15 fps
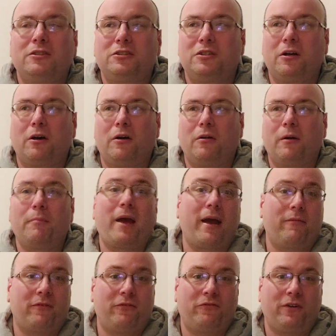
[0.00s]
So I'm
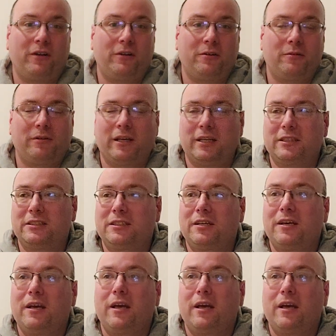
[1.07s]
having fun doing this.